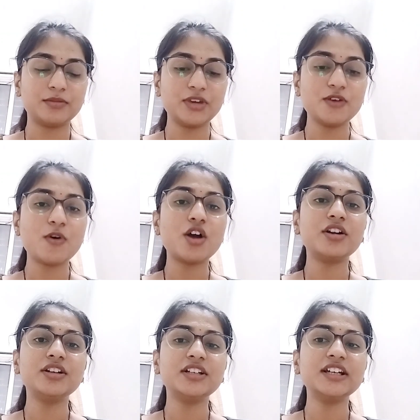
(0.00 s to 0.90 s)

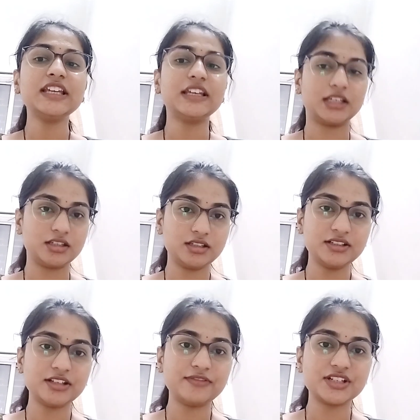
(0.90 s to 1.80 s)
warrant
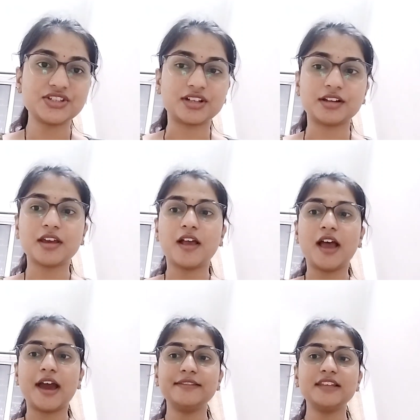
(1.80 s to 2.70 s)
intervention.
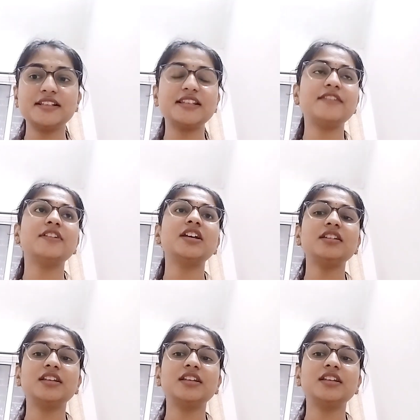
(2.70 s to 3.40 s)
And the severe